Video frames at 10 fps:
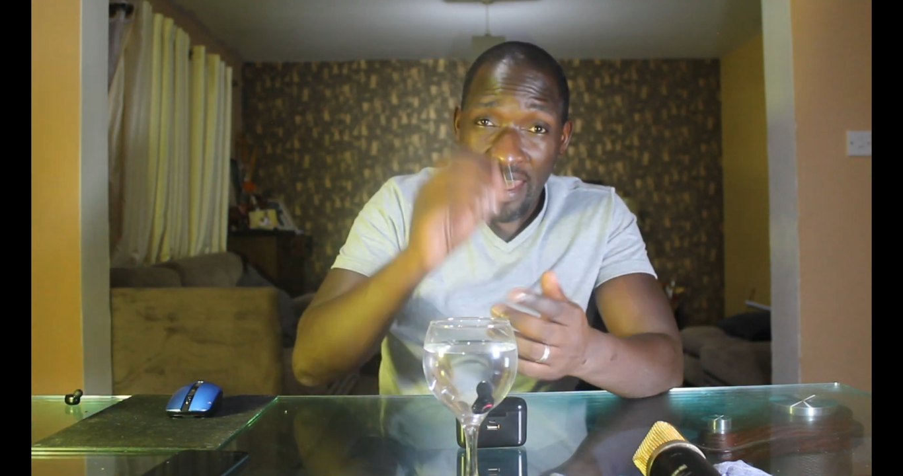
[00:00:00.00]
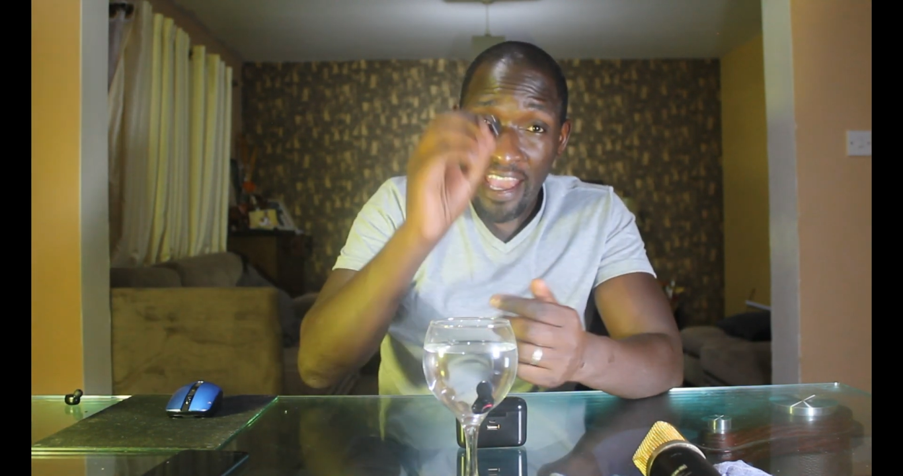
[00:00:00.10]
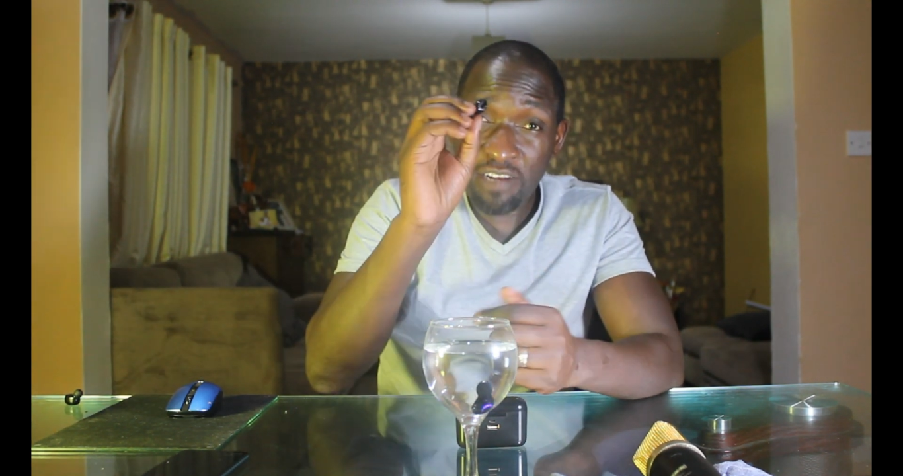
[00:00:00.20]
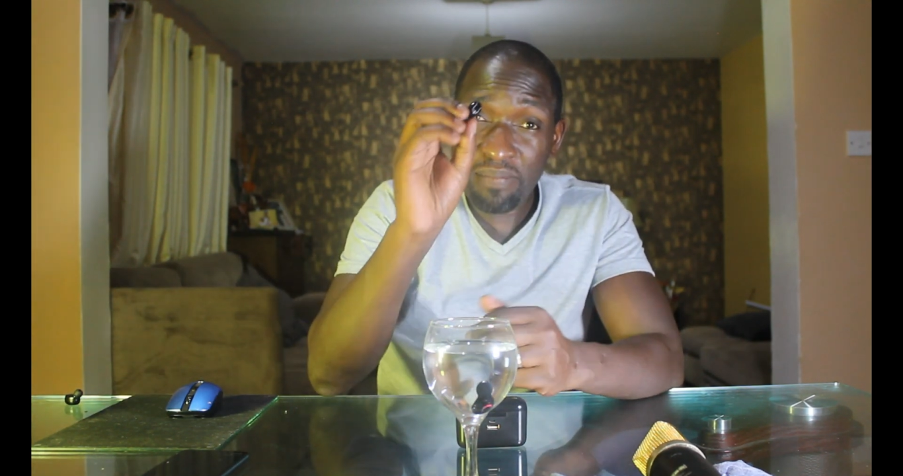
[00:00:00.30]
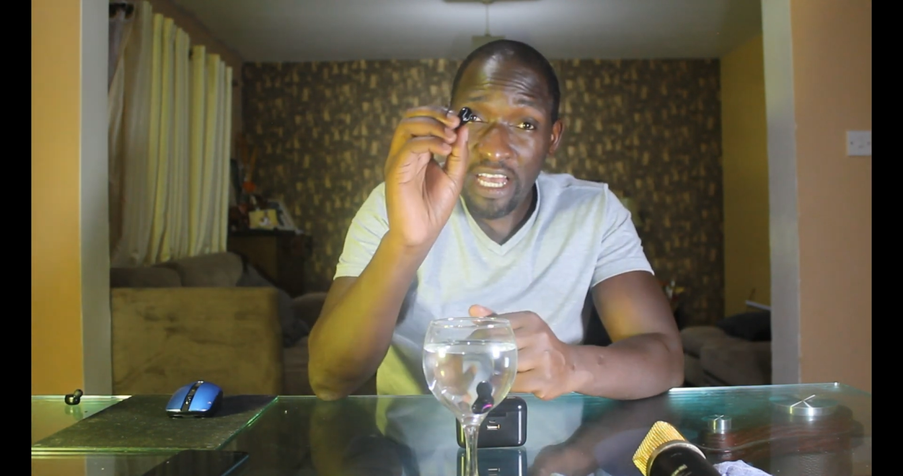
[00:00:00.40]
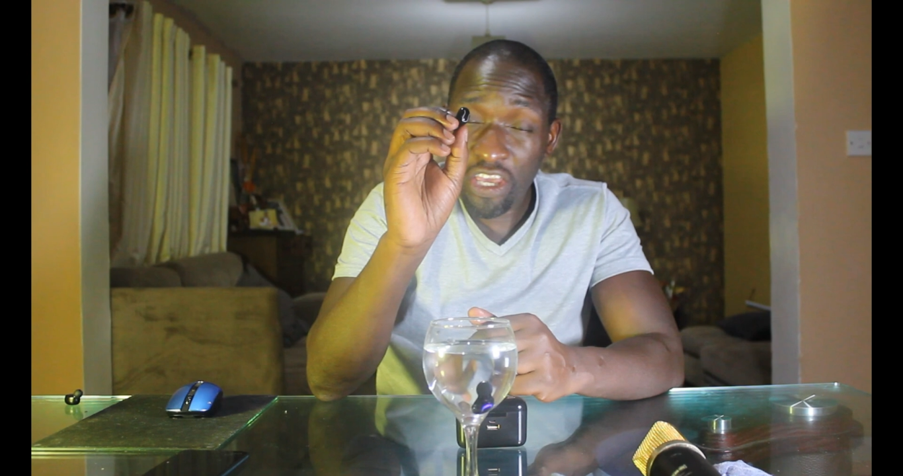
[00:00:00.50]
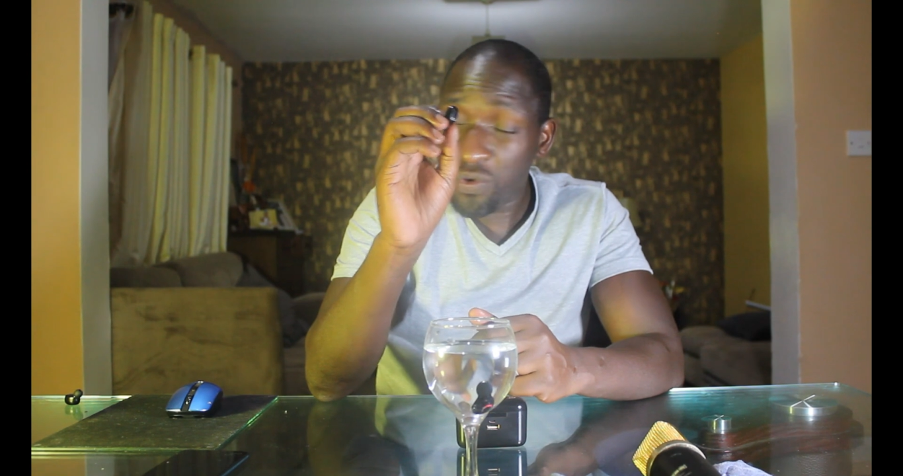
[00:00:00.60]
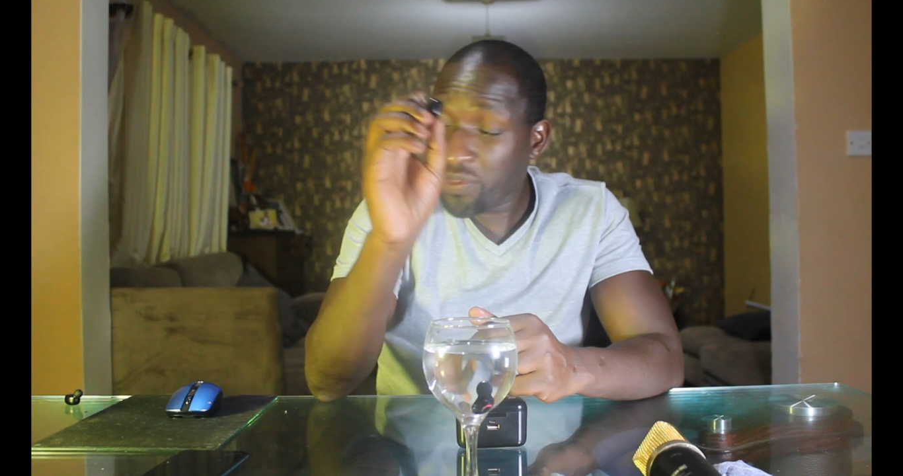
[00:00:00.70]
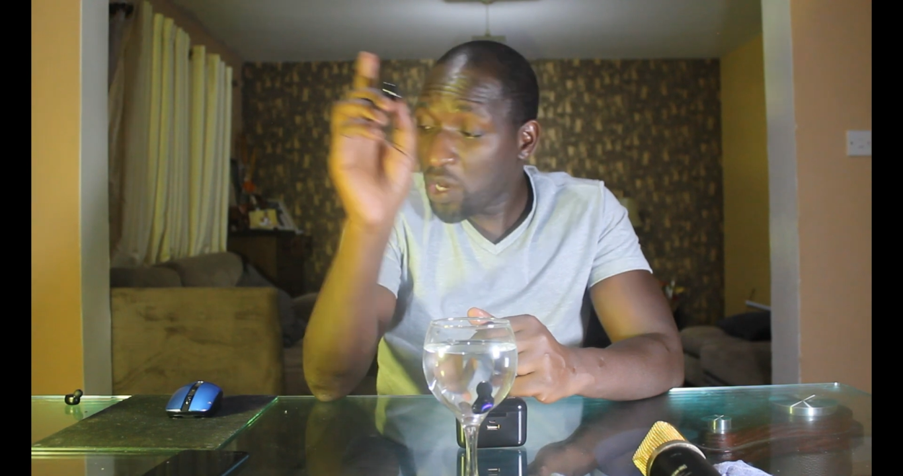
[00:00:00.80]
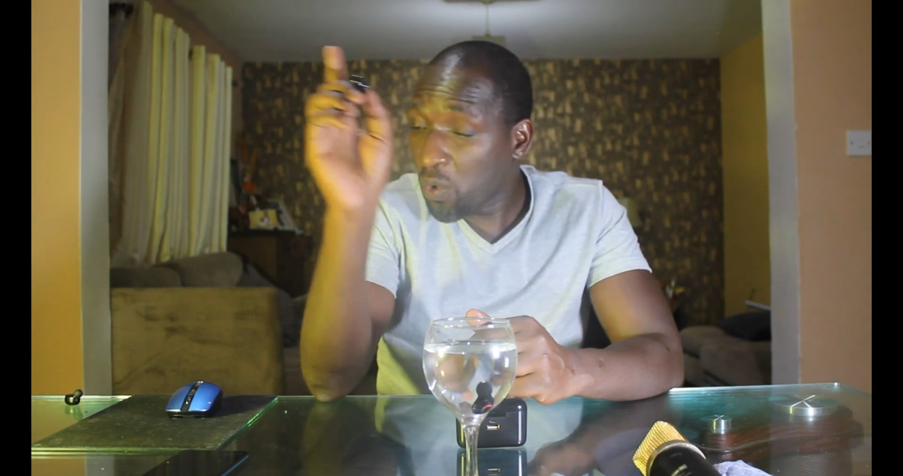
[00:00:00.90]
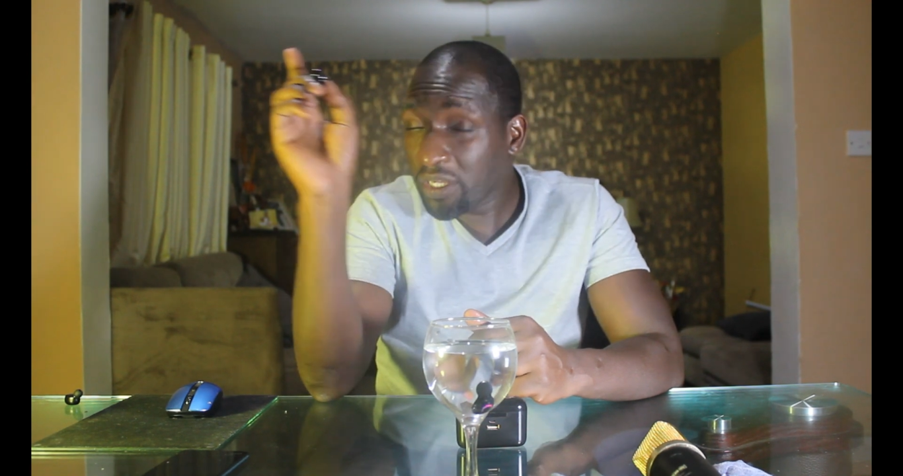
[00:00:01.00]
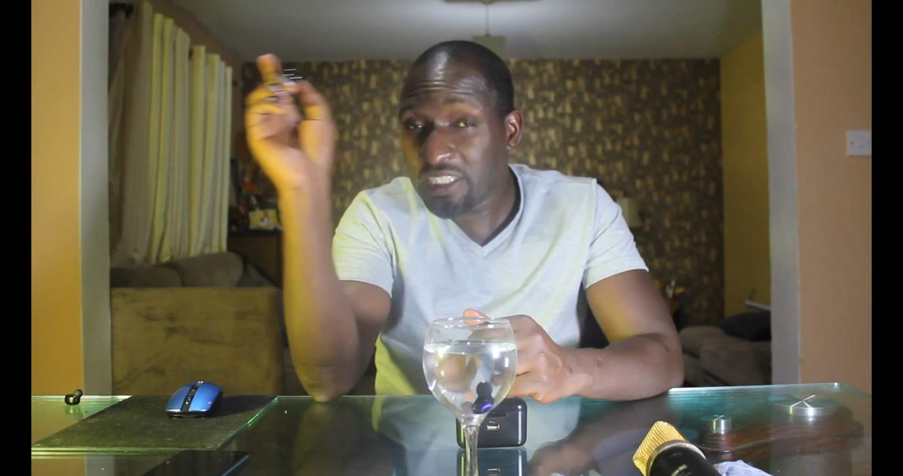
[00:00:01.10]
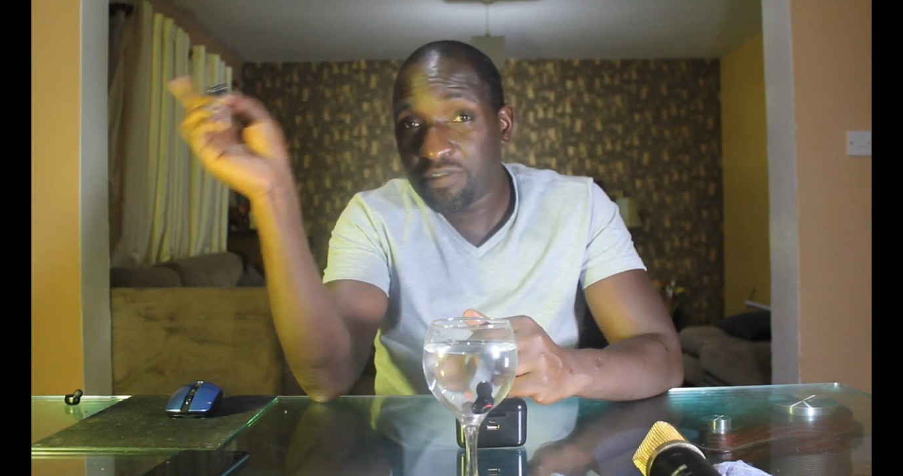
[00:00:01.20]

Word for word: And mark you, the quality